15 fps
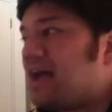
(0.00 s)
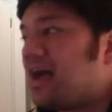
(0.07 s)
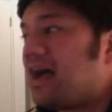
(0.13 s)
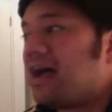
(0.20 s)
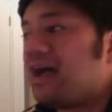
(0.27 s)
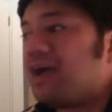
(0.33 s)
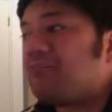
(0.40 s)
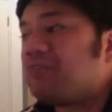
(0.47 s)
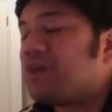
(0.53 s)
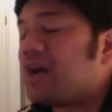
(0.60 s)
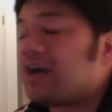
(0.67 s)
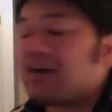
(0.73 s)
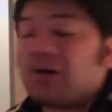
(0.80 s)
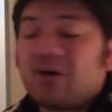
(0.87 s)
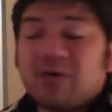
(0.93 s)
I'm
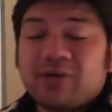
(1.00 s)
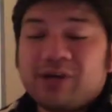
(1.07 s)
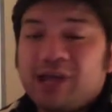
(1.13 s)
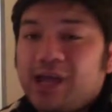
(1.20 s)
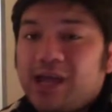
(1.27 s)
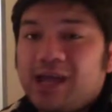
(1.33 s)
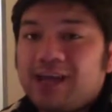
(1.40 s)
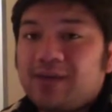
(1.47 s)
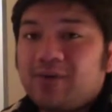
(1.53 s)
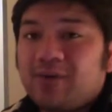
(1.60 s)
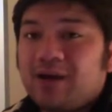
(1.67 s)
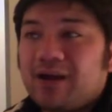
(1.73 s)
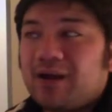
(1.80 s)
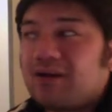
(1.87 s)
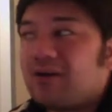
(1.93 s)
not going
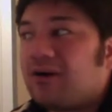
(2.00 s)
anywhere.